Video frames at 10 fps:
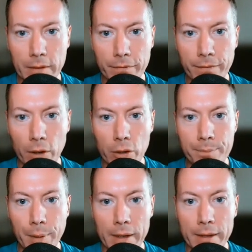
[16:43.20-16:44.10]

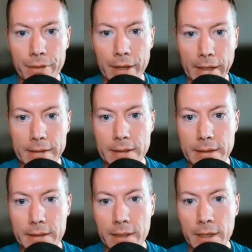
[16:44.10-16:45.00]
followed by
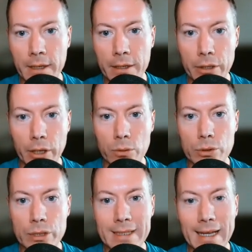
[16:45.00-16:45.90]
this, you know,
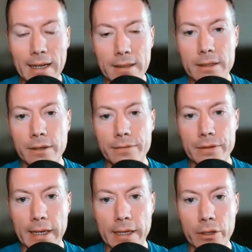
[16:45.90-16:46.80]
sellers have
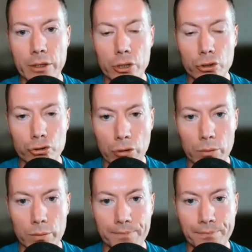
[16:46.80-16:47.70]
taken
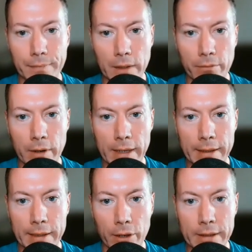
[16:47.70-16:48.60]
control. All right, and
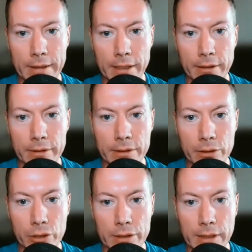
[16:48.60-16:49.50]
the idea is to
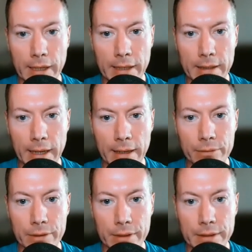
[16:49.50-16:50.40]
just take it down
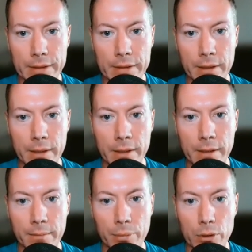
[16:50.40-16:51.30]
to this
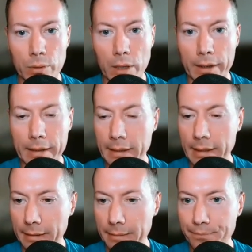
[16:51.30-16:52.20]
blue line
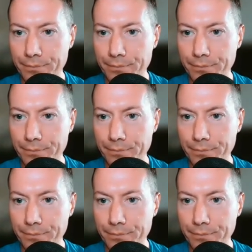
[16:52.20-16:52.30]
here.